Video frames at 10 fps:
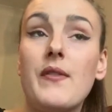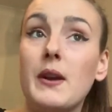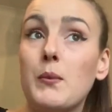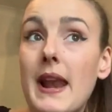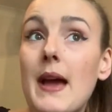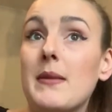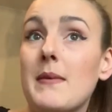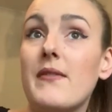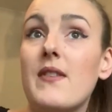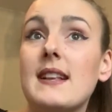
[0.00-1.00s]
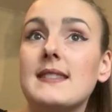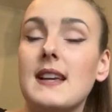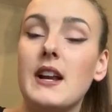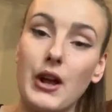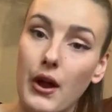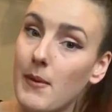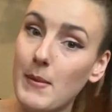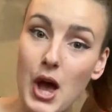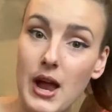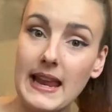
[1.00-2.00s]
if I'd went out with my friends I'd go home
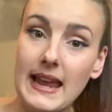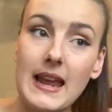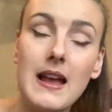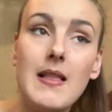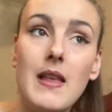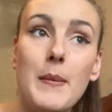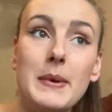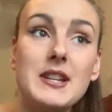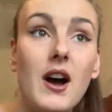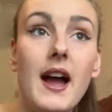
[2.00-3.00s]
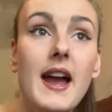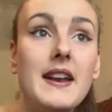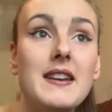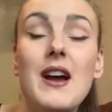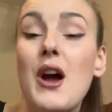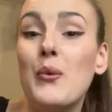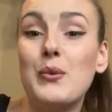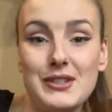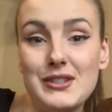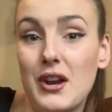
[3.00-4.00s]
early I'd be tired
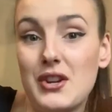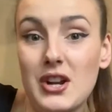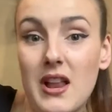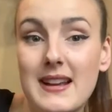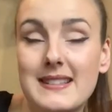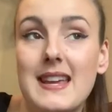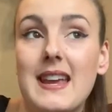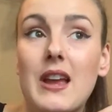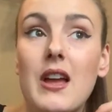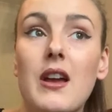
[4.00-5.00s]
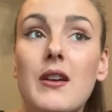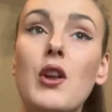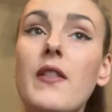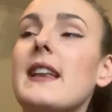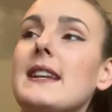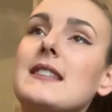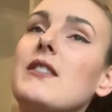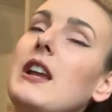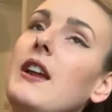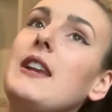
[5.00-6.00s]
wasn't socializing not that
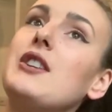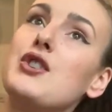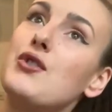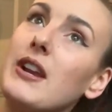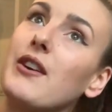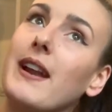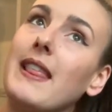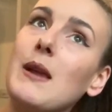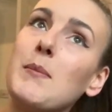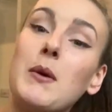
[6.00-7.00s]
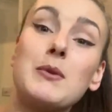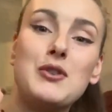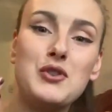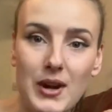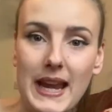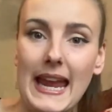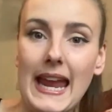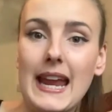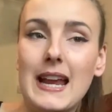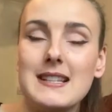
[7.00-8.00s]
necessarily you need to drink or anything, but I wasn't
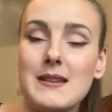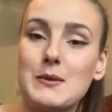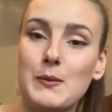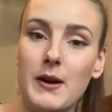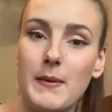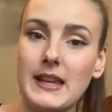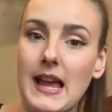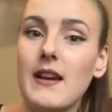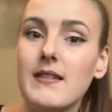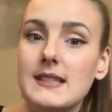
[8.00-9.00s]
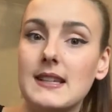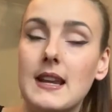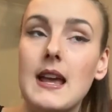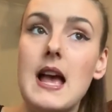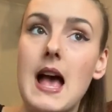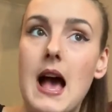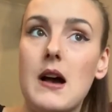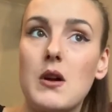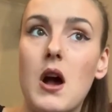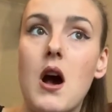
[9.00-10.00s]
drinking because I was worried about the calories in
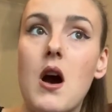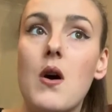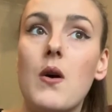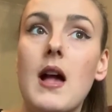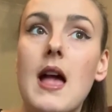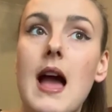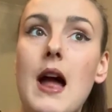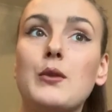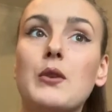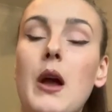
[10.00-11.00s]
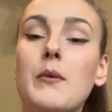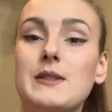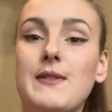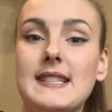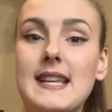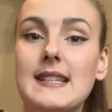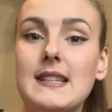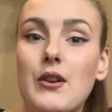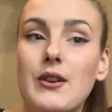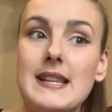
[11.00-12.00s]
alcohol. And all I was
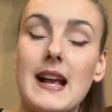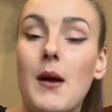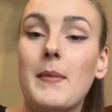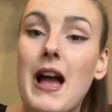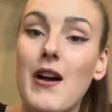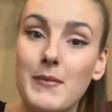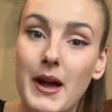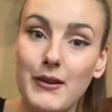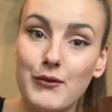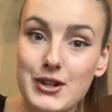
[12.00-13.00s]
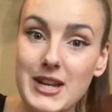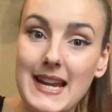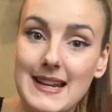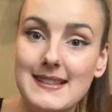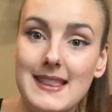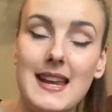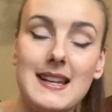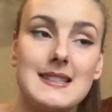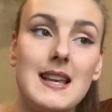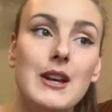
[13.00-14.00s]
fixated on is that coming out of my routine and
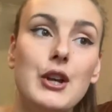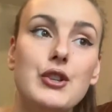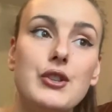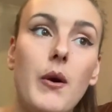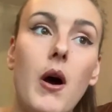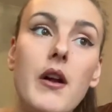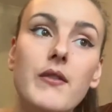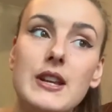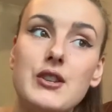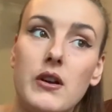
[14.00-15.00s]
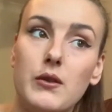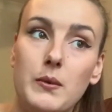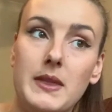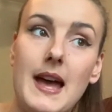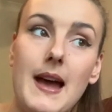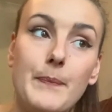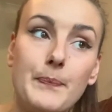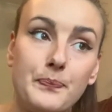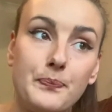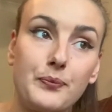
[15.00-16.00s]
things. So I really struggled with that.
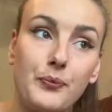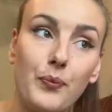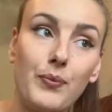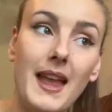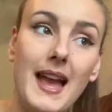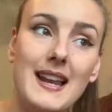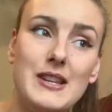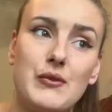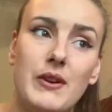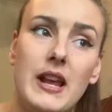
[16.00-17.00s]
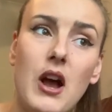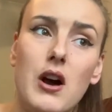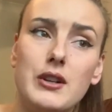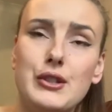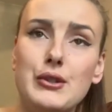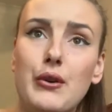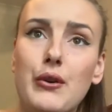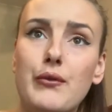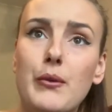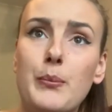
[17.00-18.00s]
And it's really hard to sort
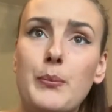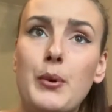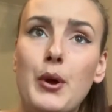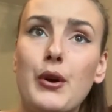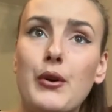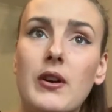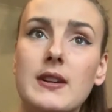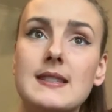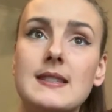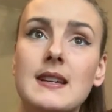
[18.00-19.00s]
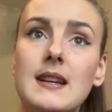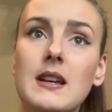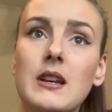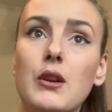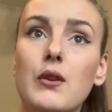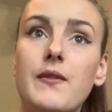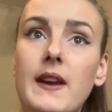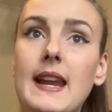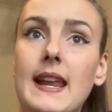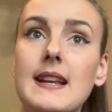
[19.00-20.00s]
of put across your
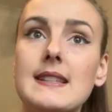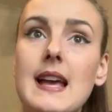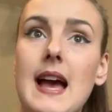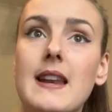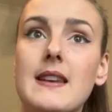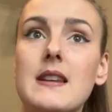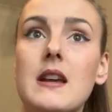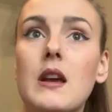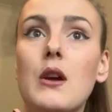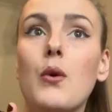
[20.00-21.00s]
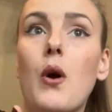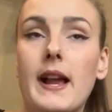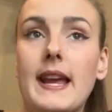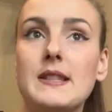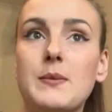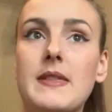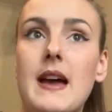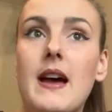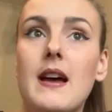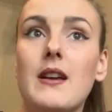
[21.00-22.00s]
feelings. And I guess with
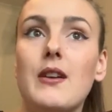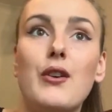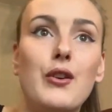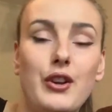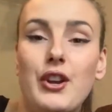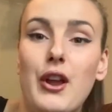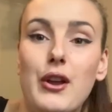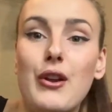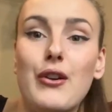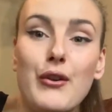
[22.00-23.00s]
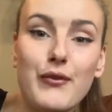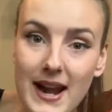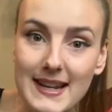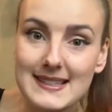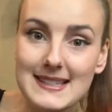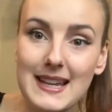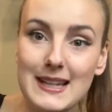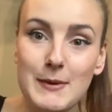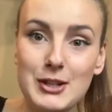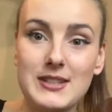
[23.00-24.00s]
that, you know, your friends,
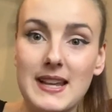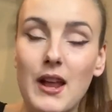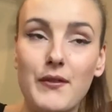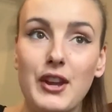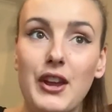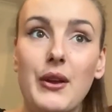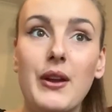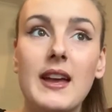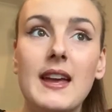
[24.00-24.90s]
as much as they love you,